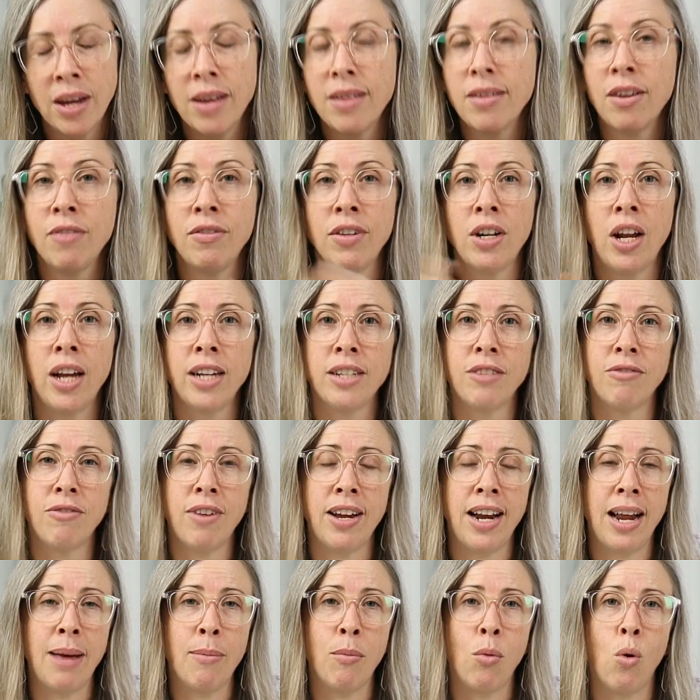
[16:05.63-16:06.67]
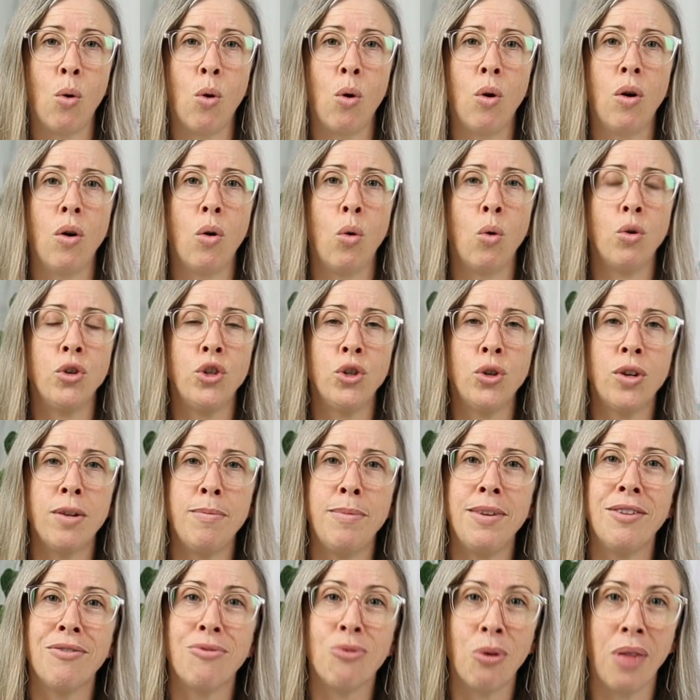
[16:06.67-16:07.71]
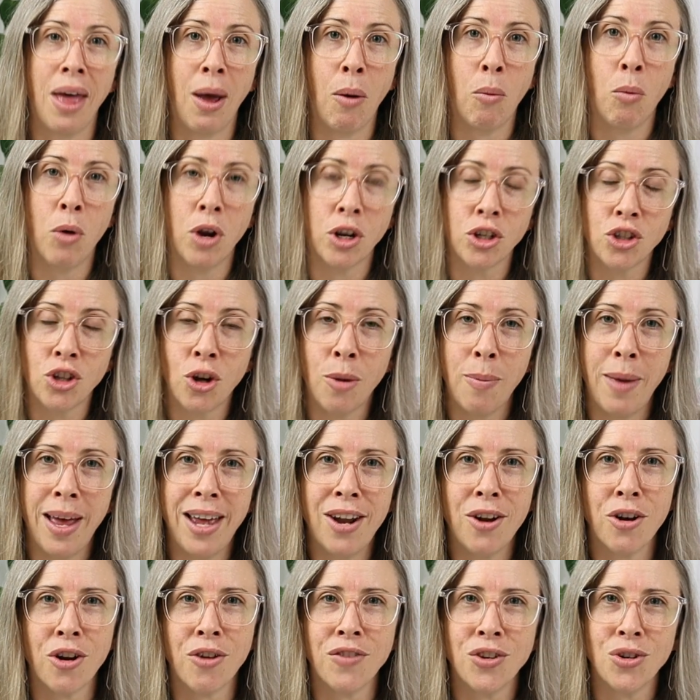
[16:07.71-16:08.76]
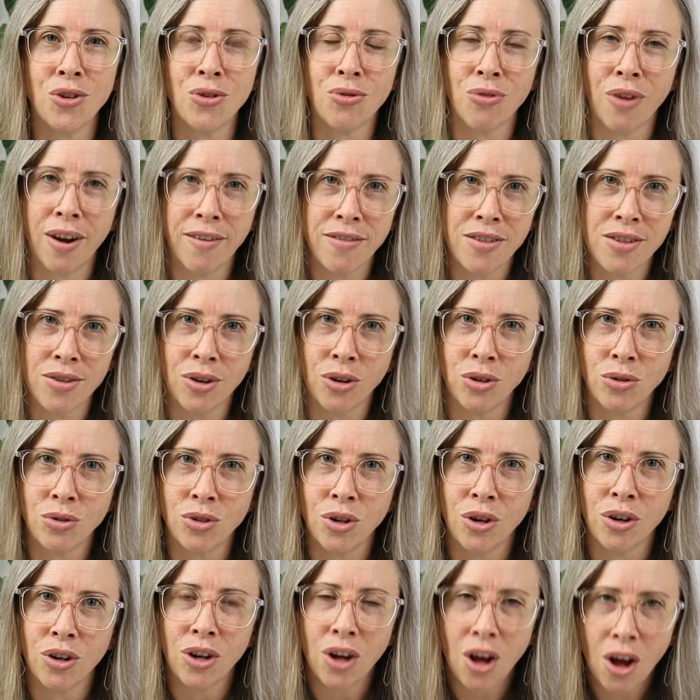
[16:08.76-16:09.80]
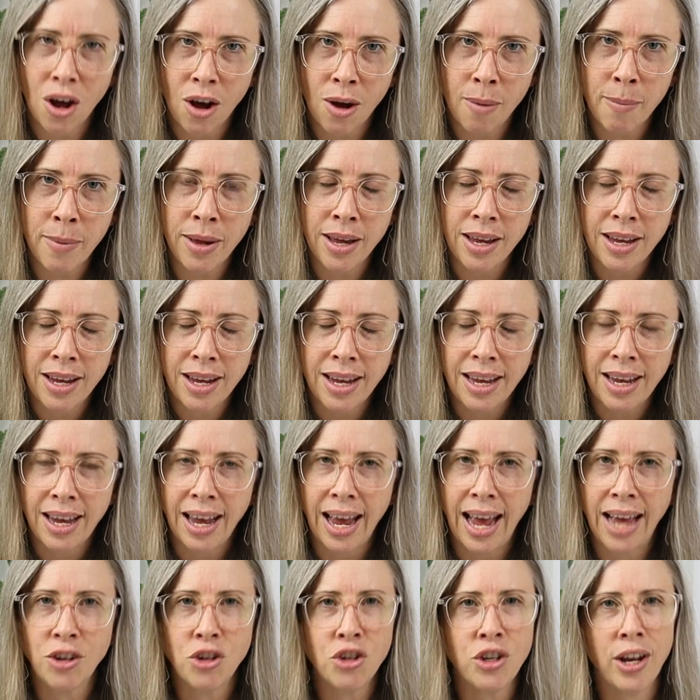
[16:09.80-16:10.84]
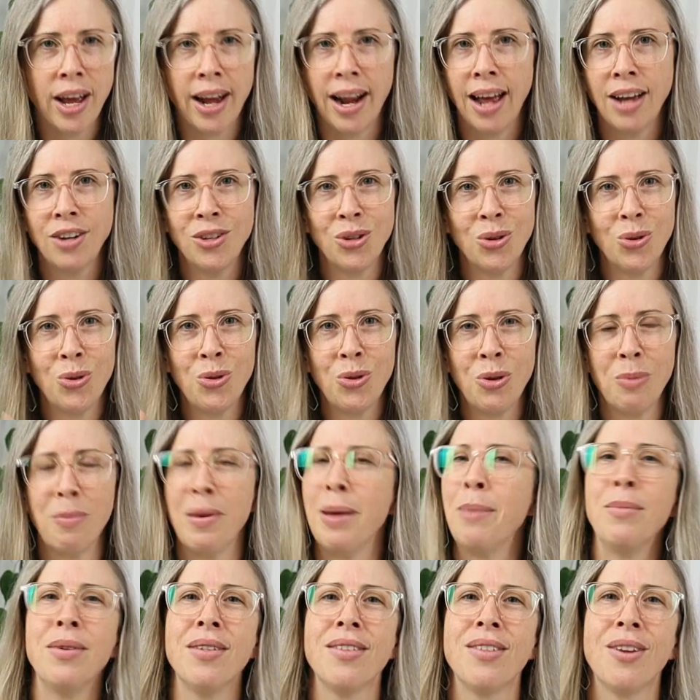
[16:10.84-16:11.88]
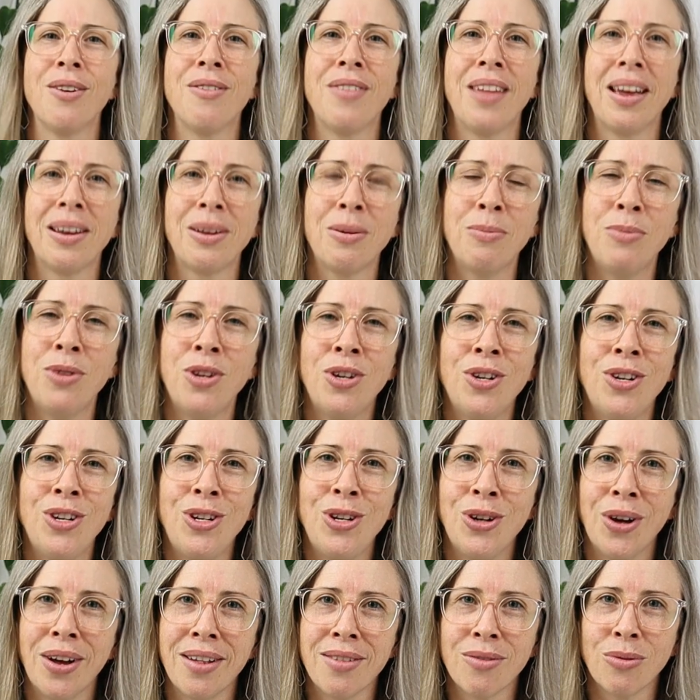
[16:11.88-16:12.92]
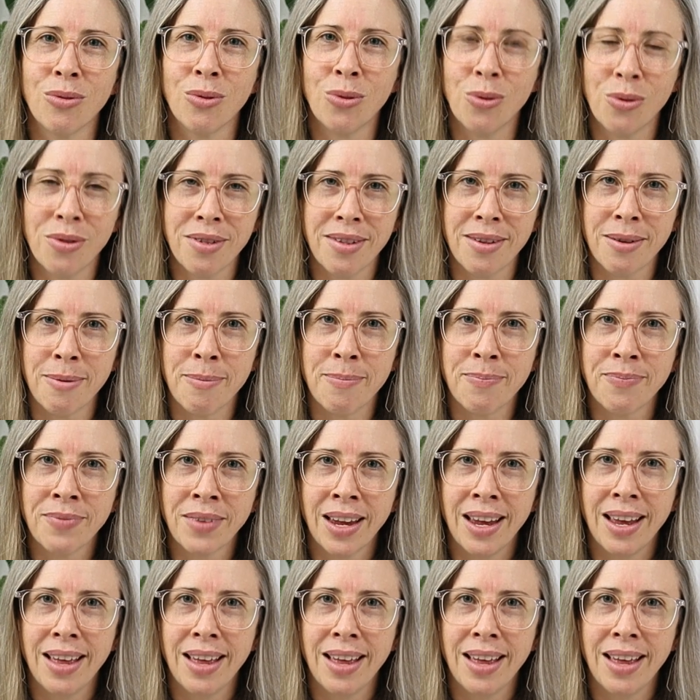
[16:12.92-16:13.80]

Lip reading: So if you'd like to find out more or join me for that workshop, head on over to thrivercircle.com, and shout out to all the members of that community. You guys are awesome.